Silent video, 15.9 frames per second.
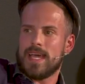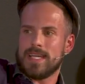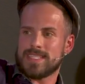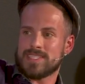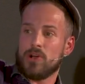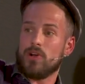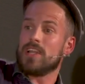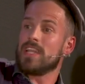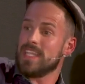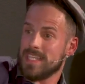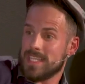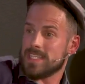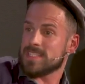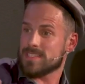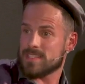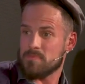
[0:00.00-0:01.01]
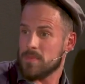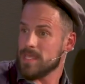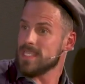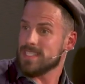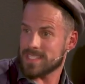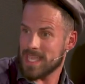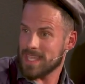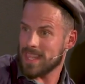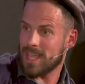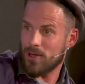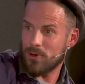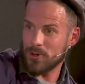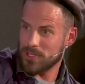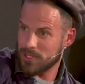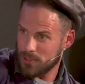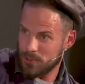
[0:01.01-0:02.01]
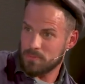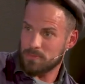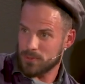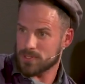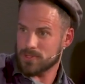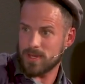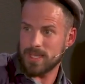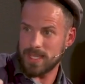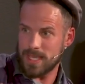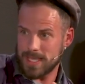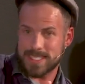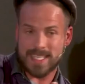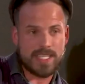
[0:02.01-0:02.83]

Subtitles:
And it's not elitist, me saying that or you portraying that.